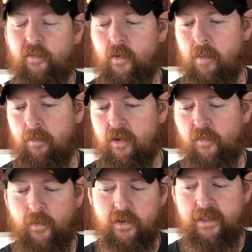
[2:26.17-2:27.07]
if you remember the
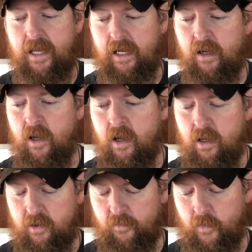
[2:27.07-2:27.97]
first day,
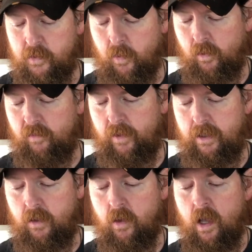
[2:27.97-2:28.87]
the first Portland
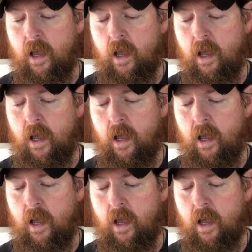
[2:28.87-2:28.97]
video.